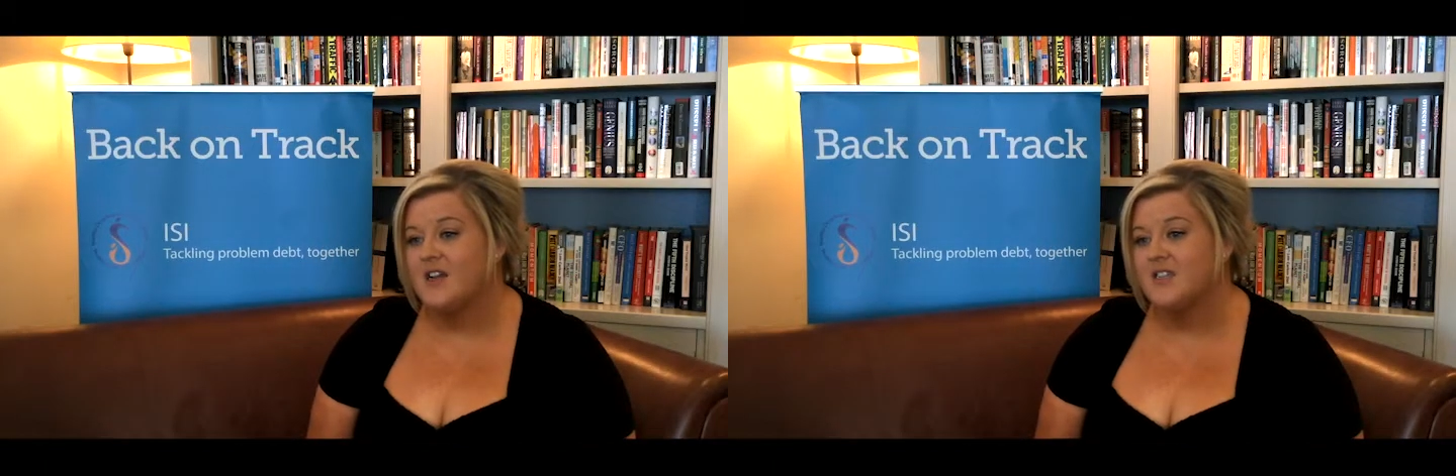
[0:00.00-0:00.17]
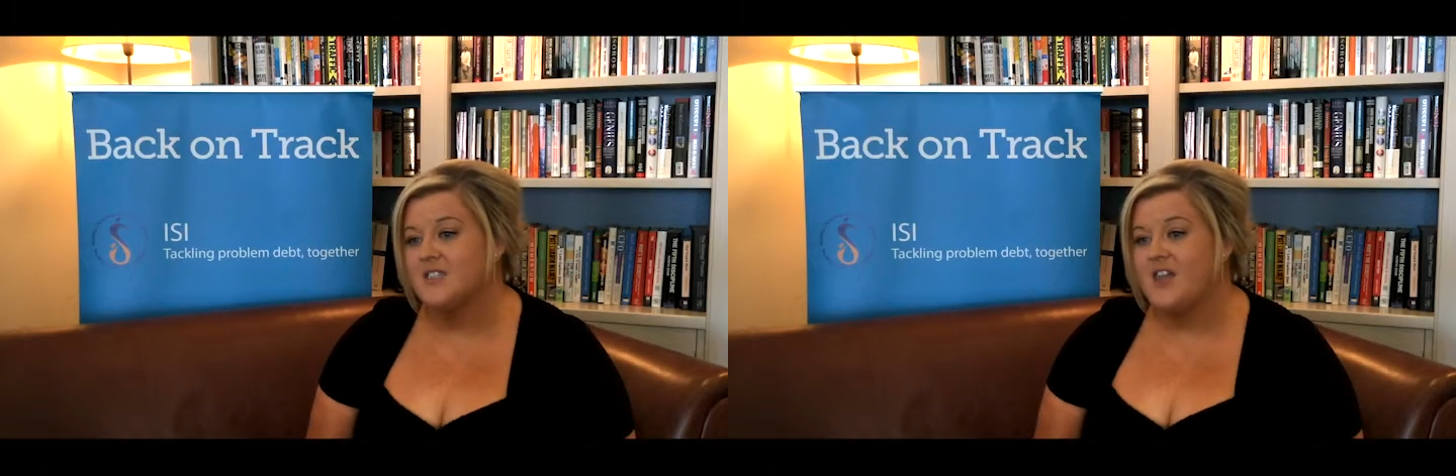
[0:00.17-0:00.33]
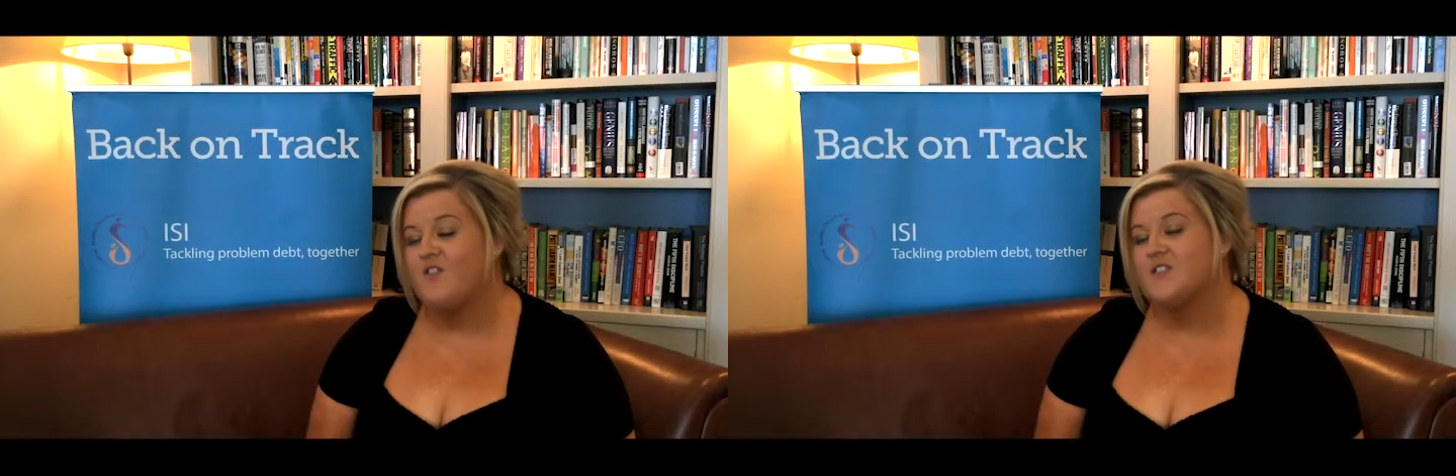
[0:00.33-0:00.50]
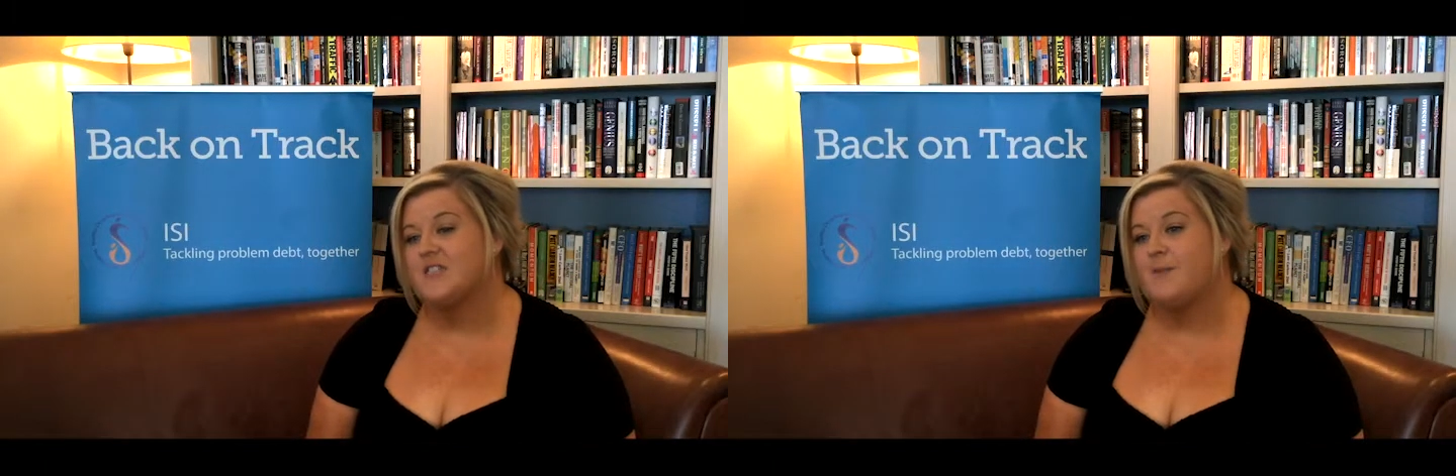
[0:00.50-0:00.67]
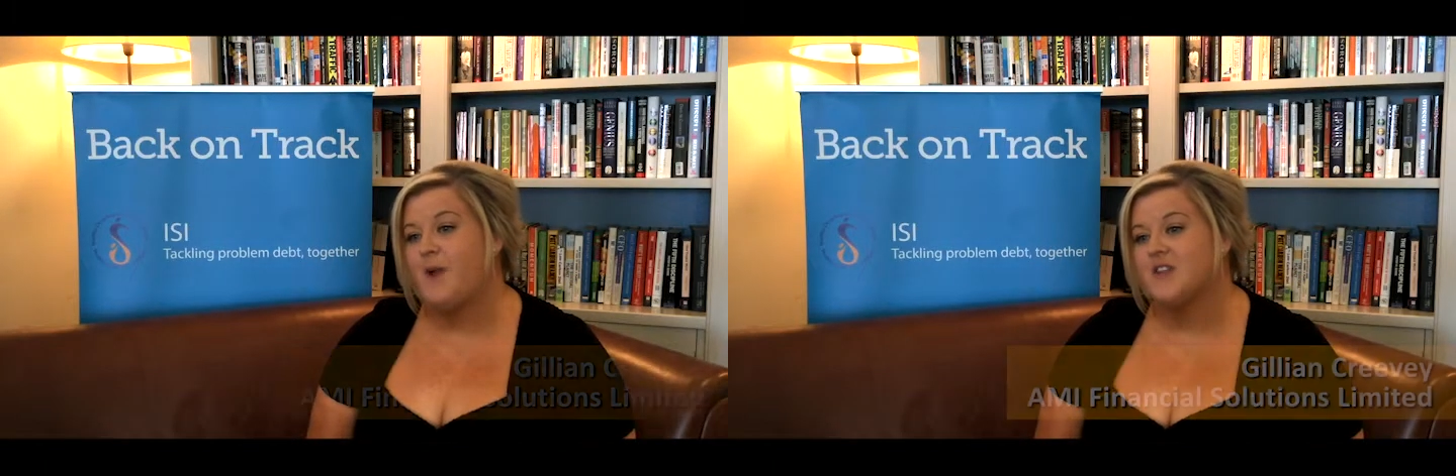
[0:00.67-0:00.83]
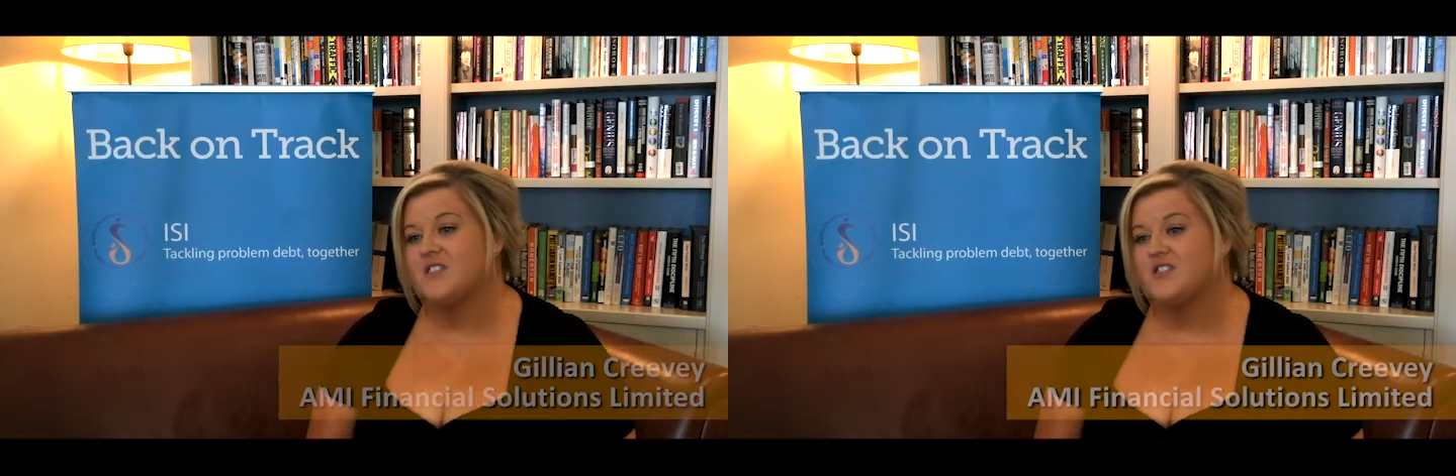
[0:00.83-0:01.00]
insolvency
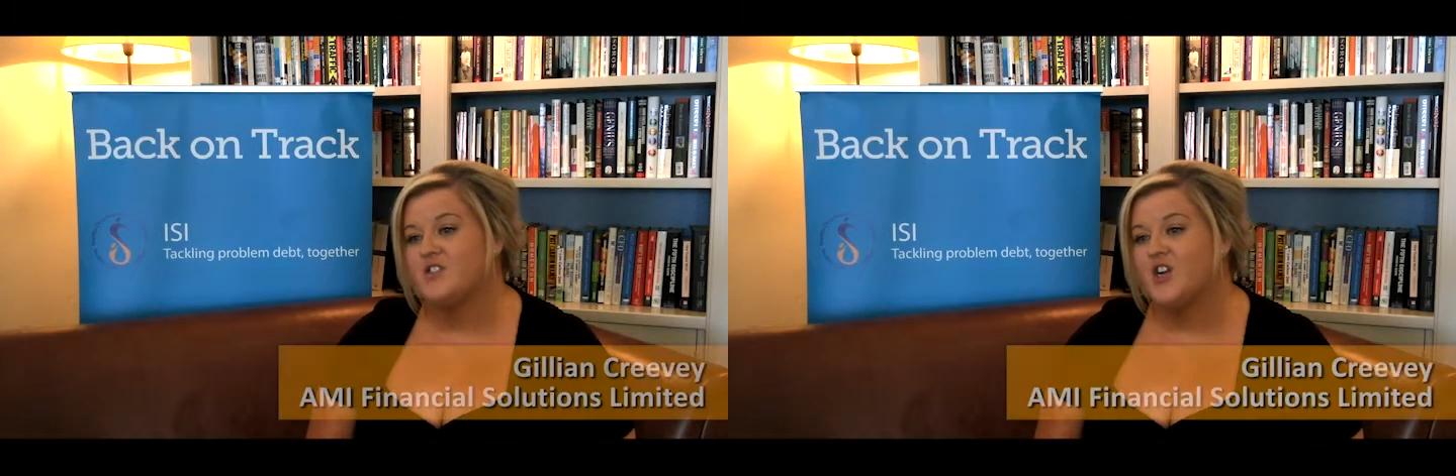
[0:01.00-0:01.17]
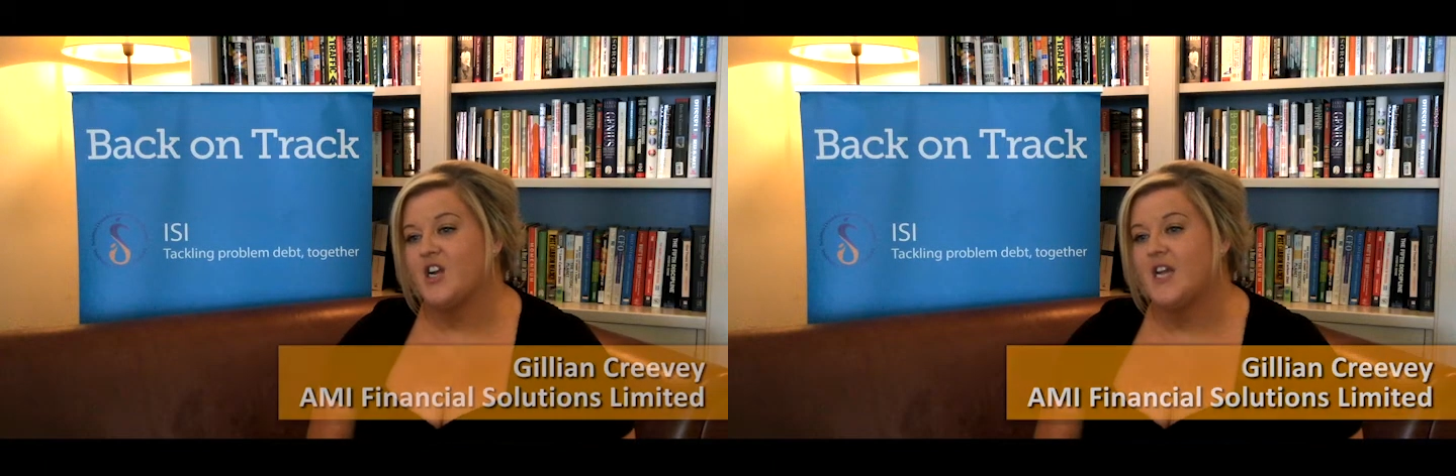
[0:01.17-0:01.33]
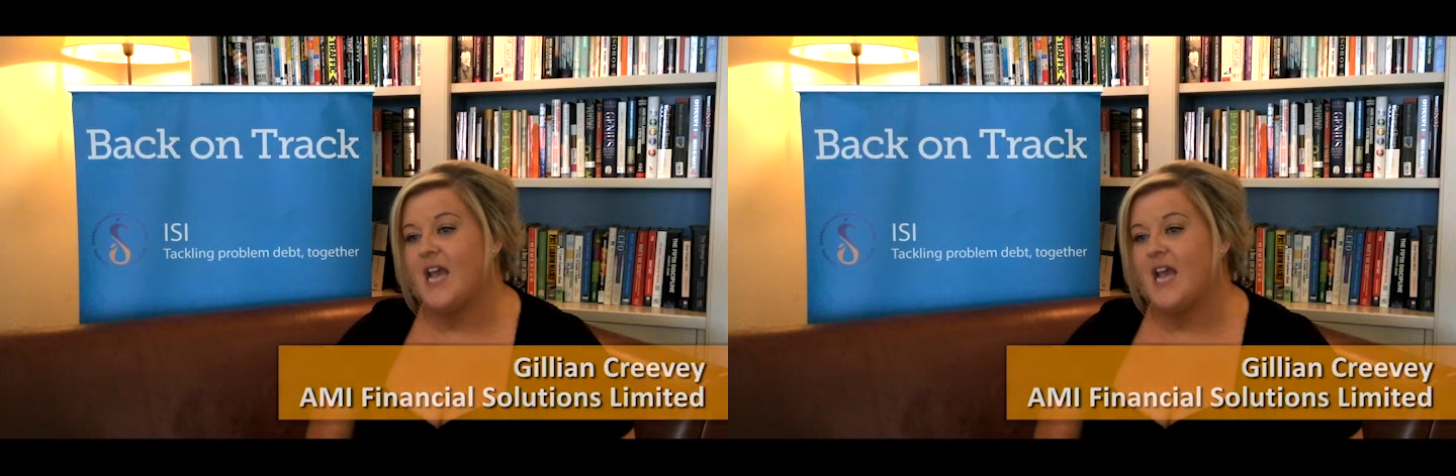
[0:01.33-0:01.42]
practitioner,